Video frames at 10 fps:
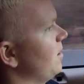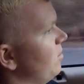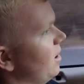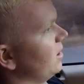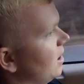Yeah,
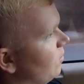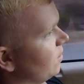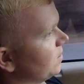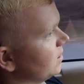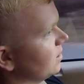probably not
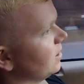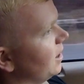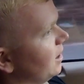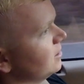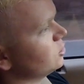worth it.
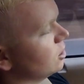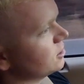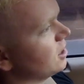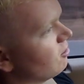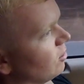The
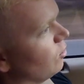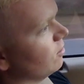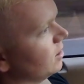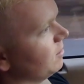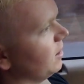truck's not really
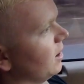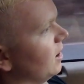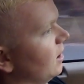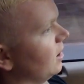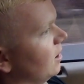warmed up
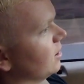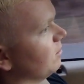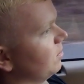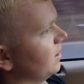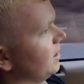yet
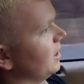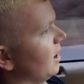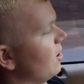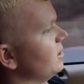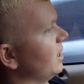completely.
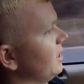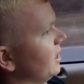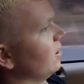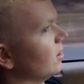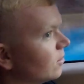I already had to
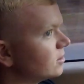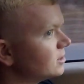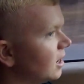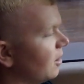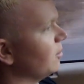get on it one
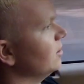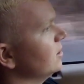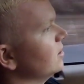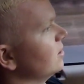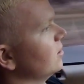time.
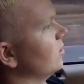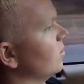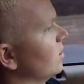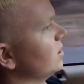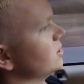
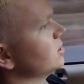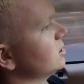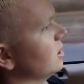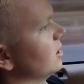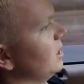We're going to
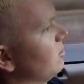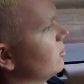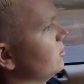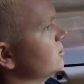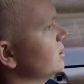just keep
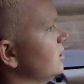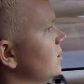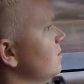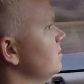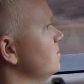cruising here.